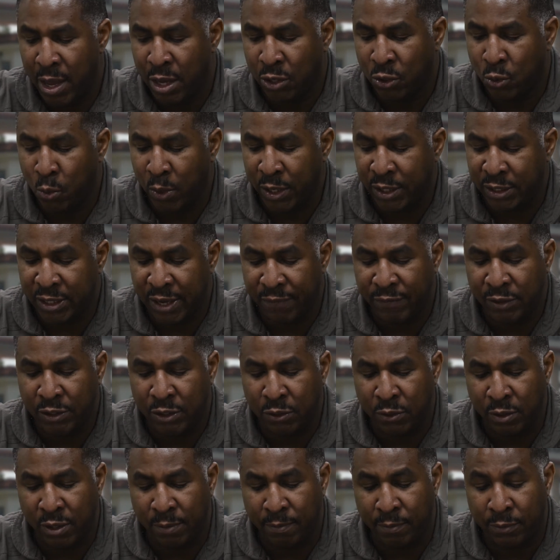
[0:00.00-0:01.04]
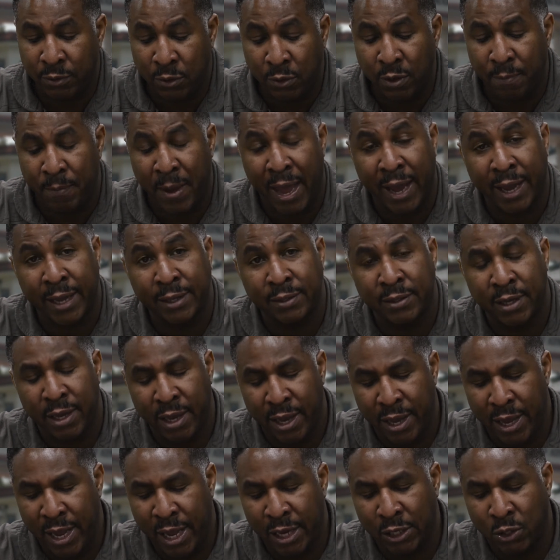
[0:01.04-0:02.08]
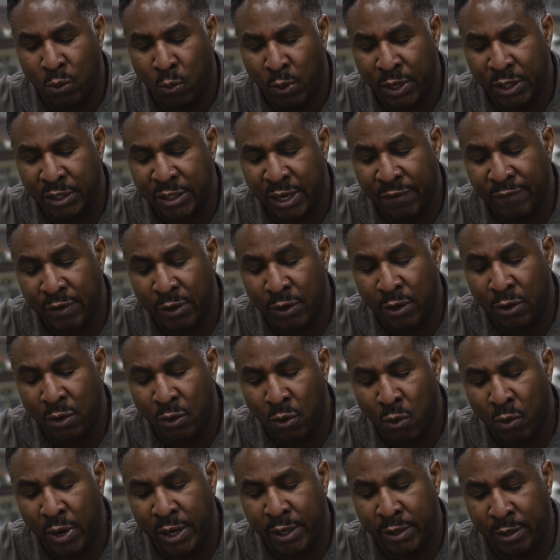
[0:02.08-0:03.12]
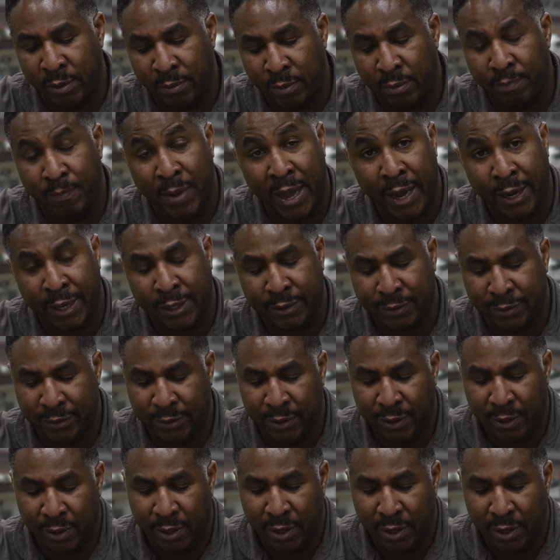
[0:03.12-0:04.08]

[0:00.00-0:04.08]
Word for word: 27 tuna, tuna packets, and 27 nori packets.